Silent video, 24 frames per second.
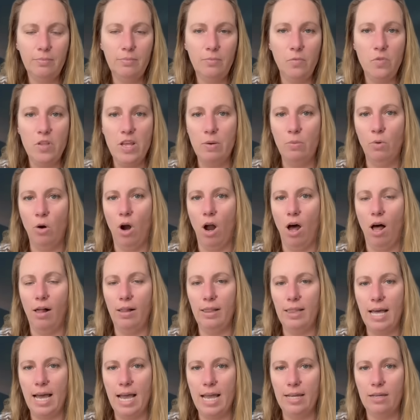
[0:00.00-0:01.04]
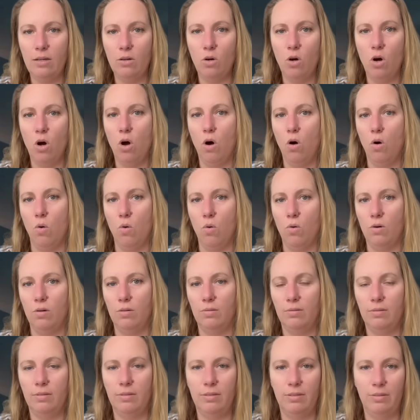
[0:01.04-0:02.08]
They were all like, oh,
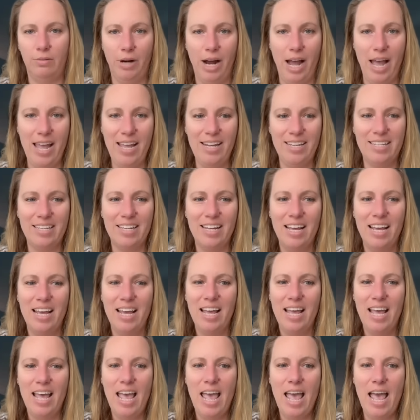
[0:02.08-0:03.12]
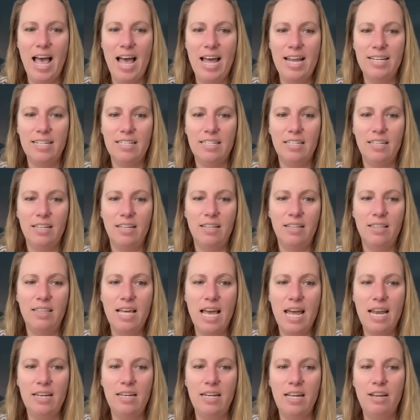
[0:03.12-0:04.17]
right? And
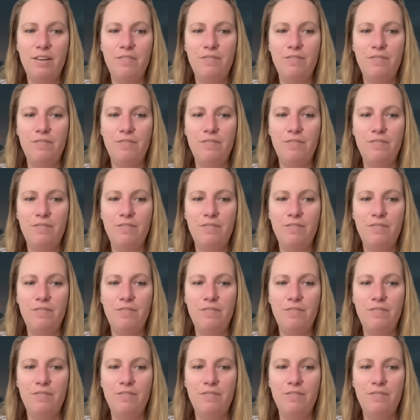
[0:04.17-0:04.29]
then in